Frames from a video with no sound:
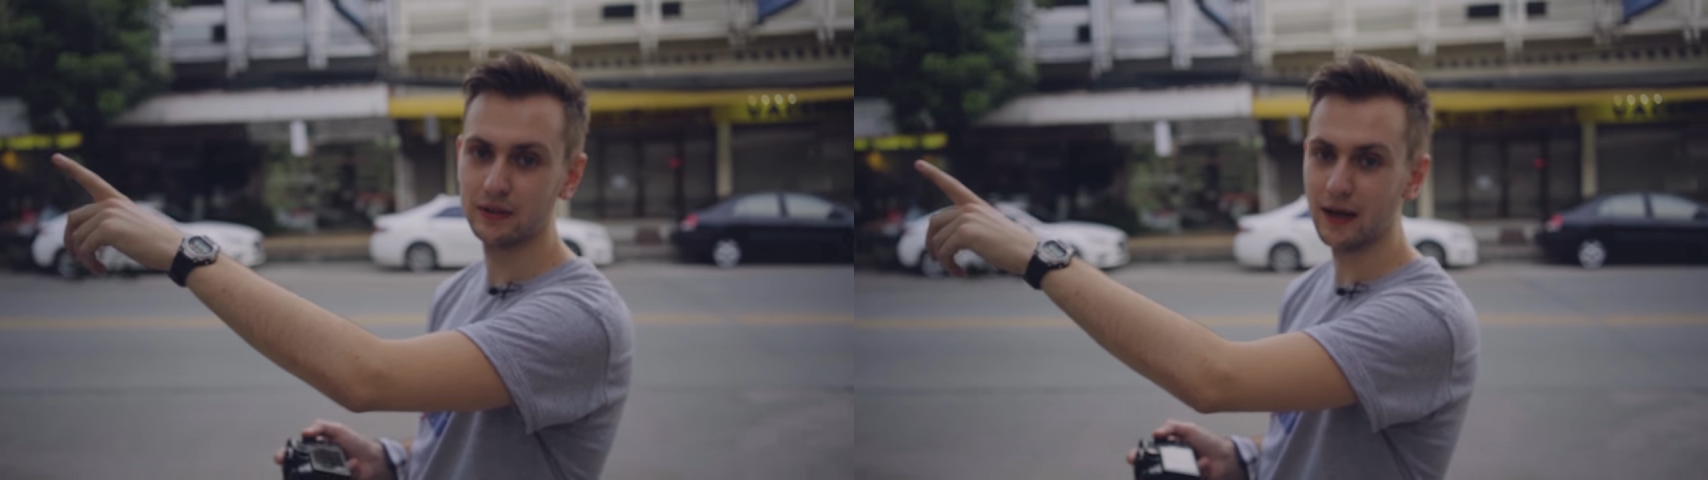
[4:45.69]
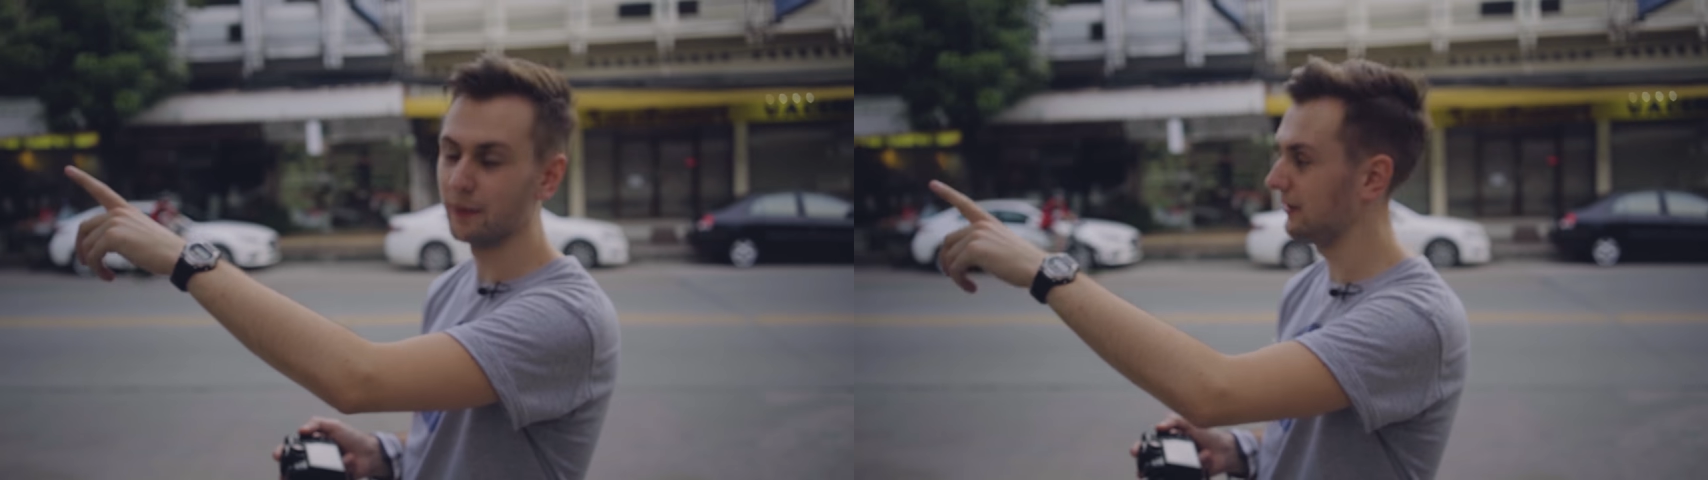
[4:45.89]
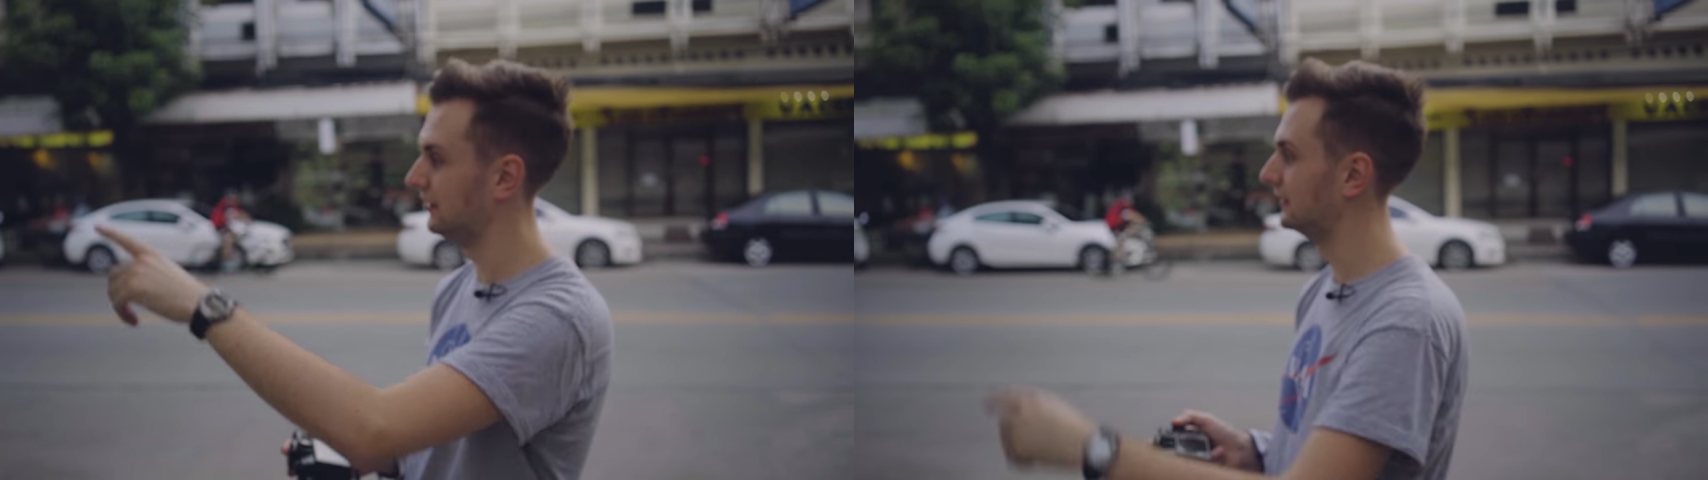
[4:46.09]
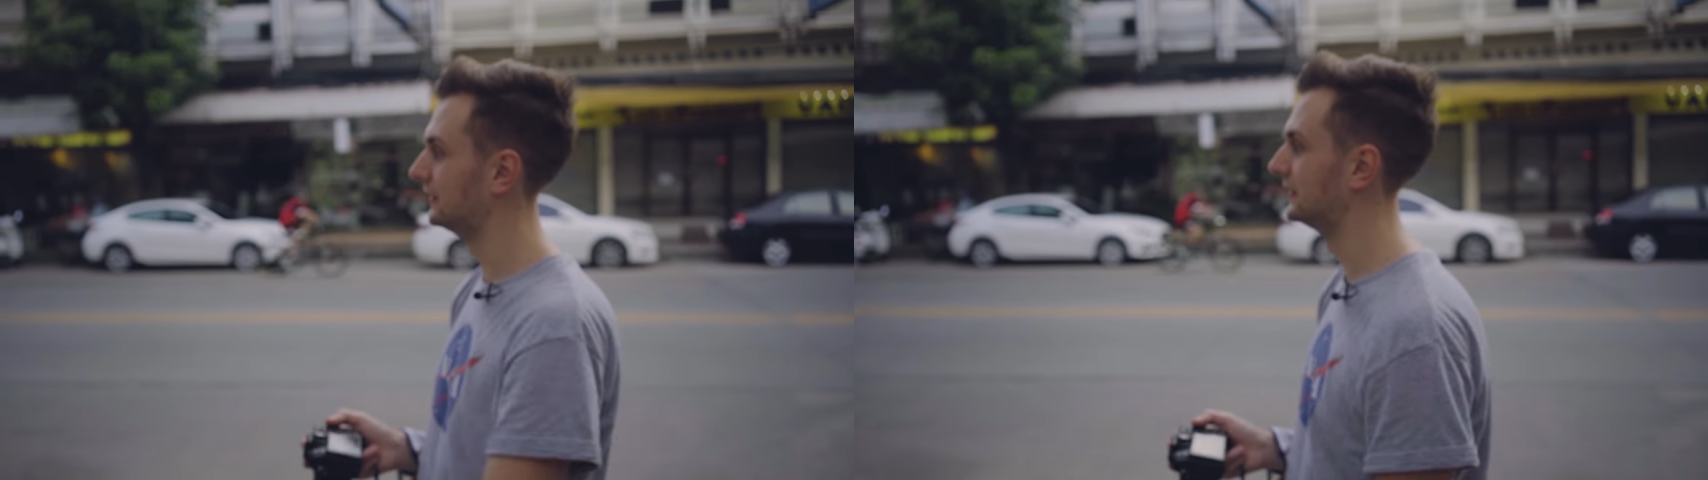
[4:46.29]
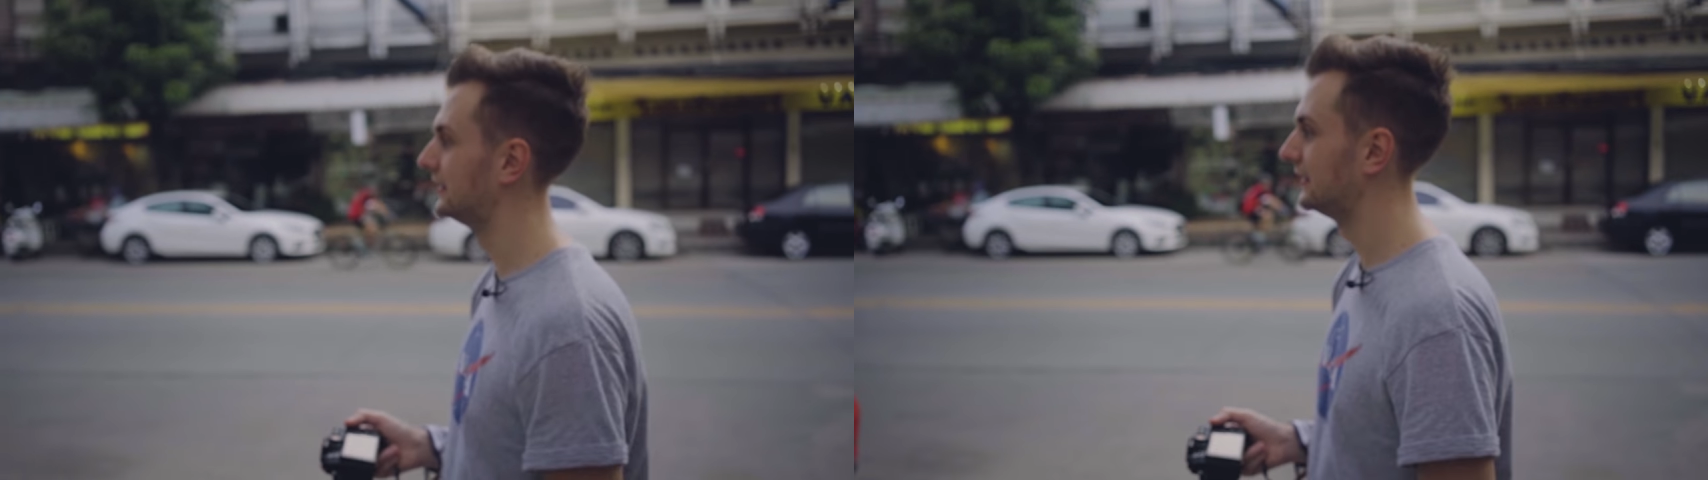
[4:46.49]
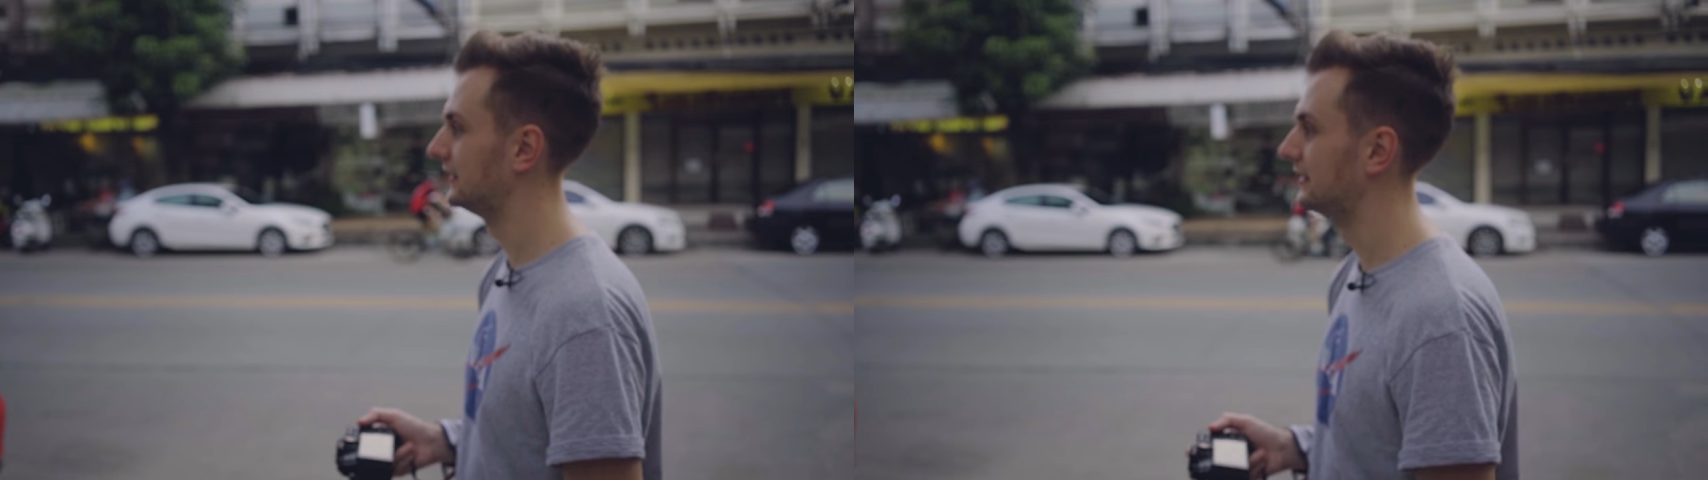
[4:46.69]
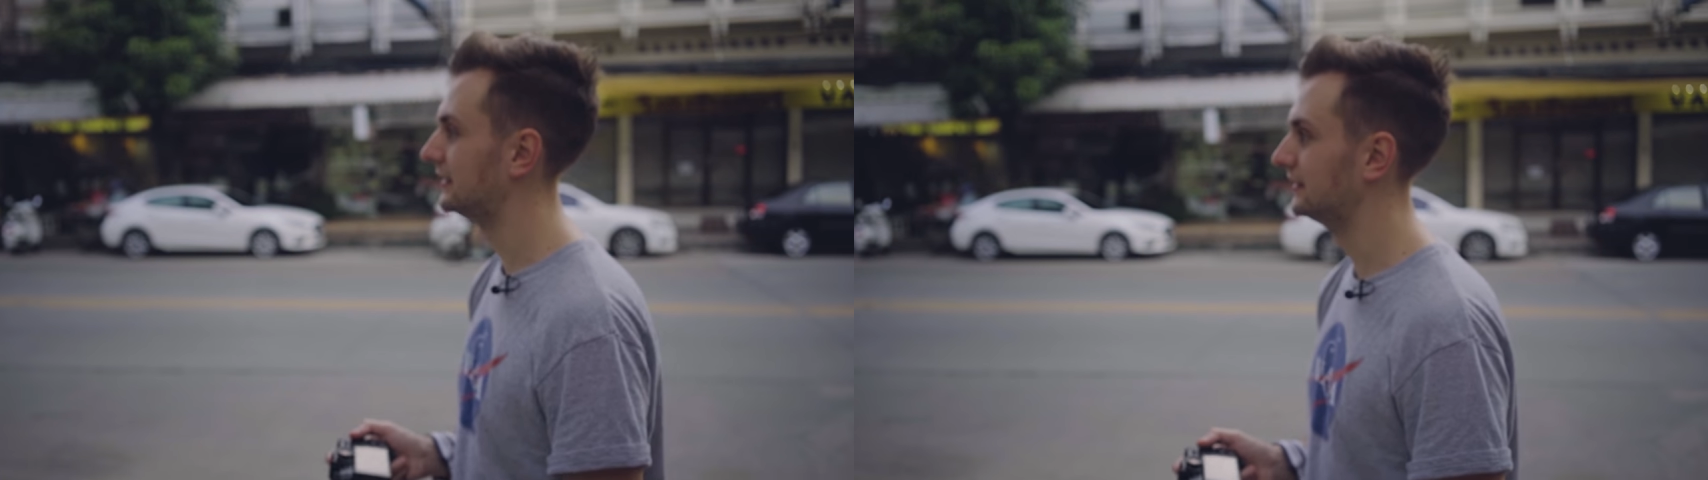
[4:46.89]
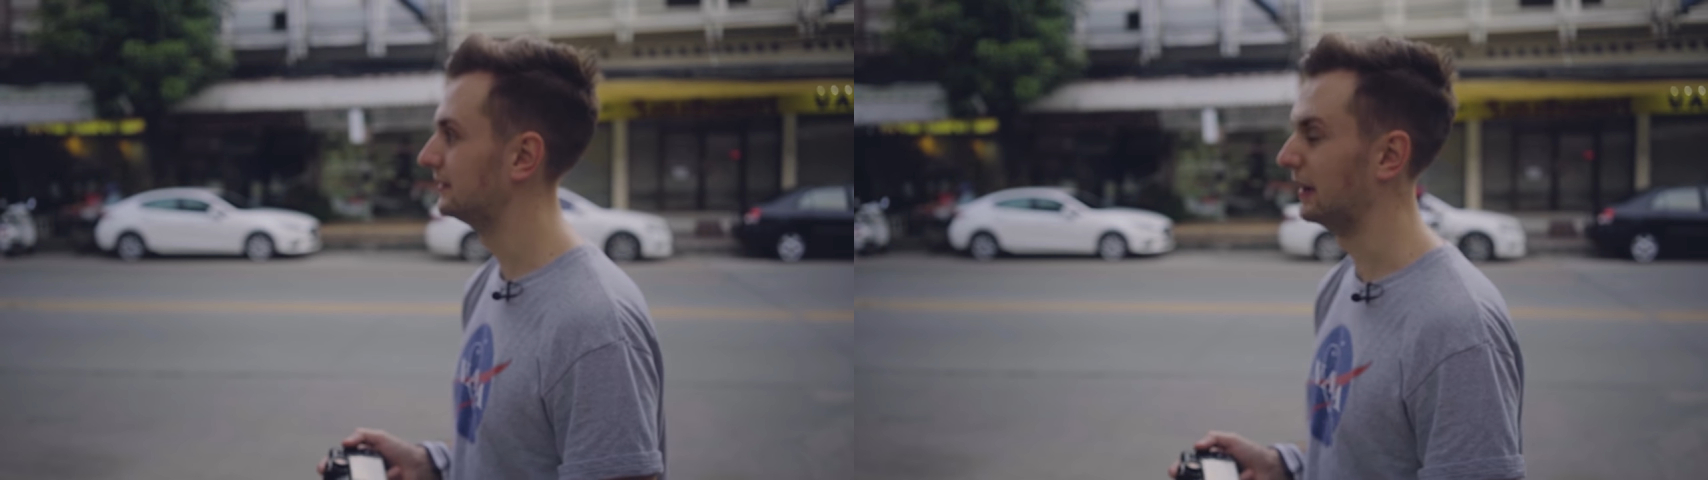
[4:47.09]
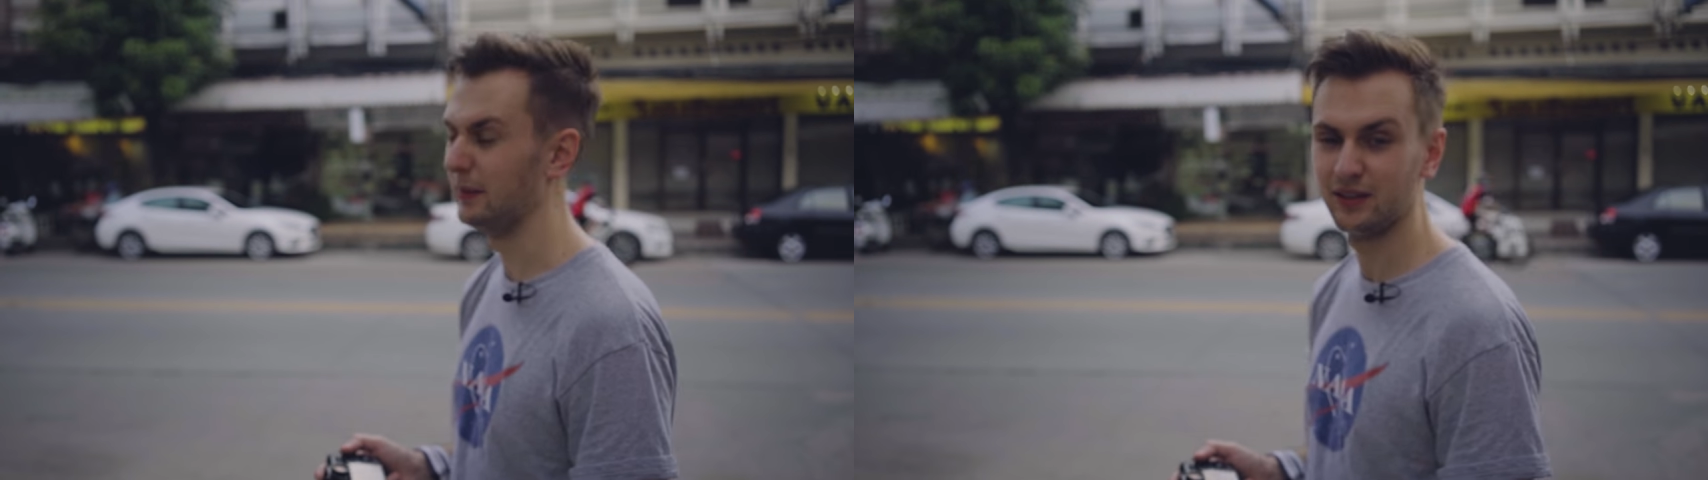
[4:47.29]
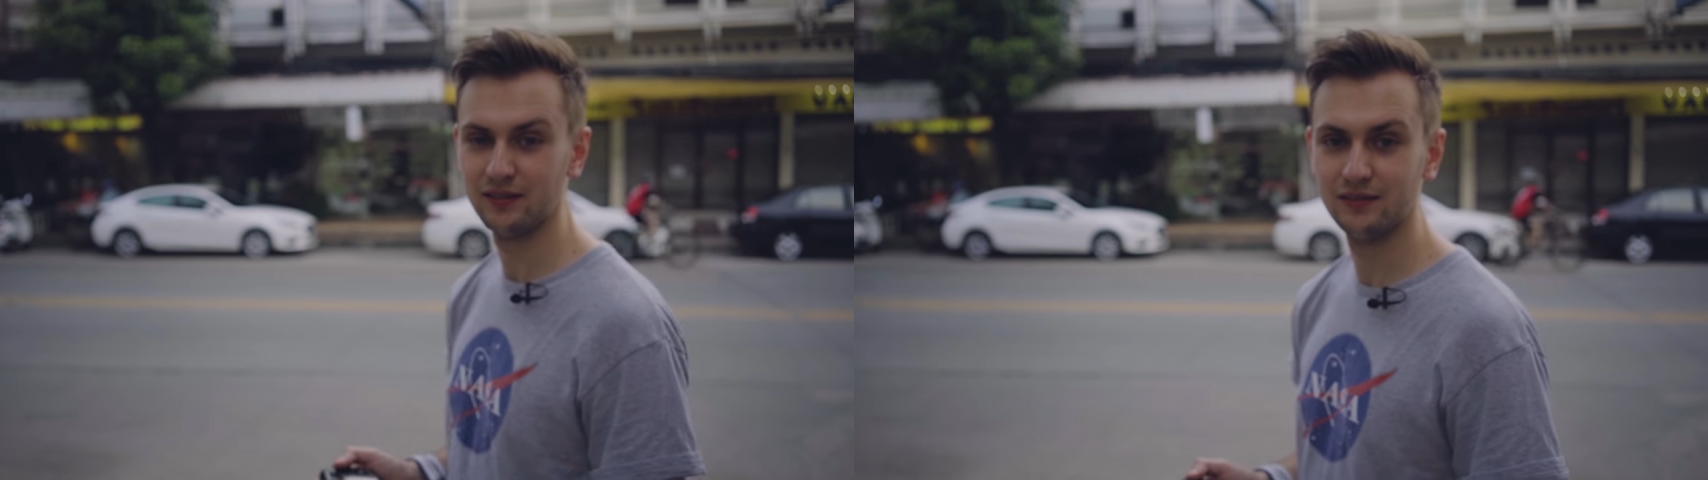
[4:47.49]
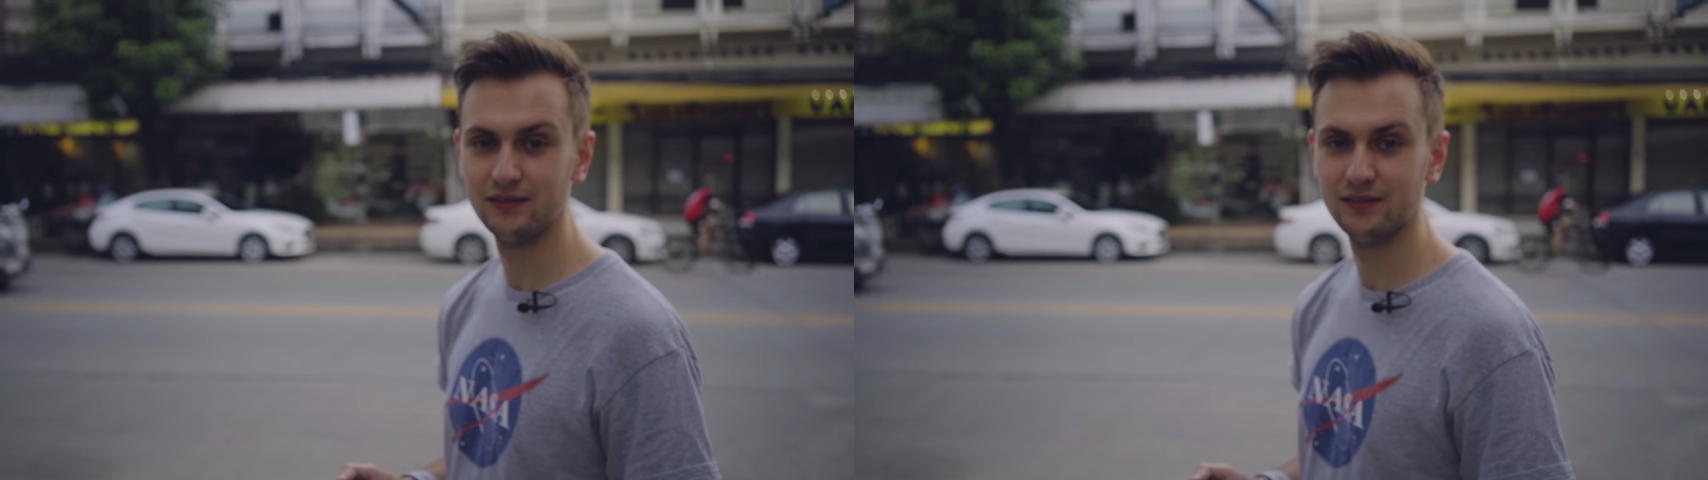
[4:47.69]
that way? Maybe.